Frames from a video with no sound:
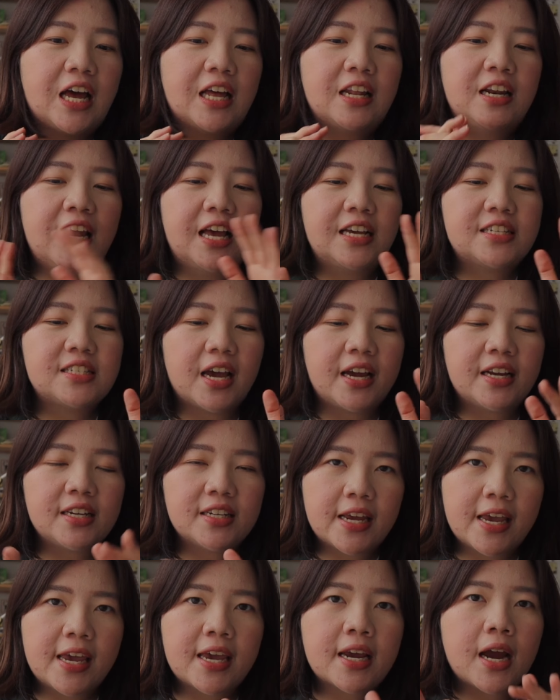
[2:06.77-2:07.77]
unless I
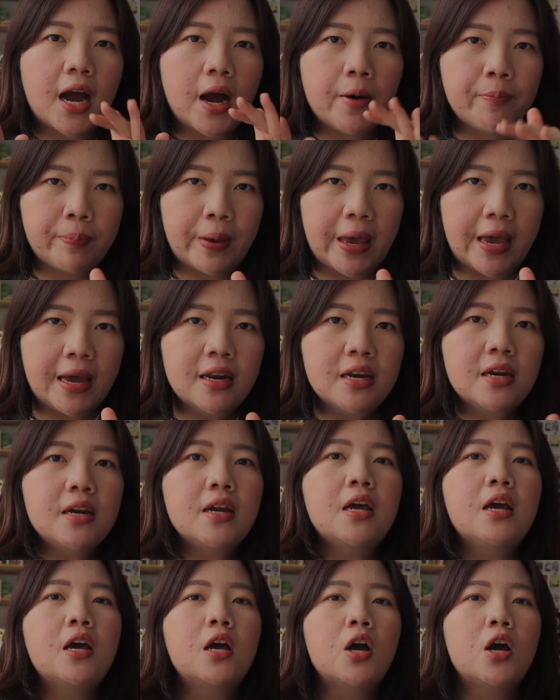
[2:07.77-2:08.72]
take a pen,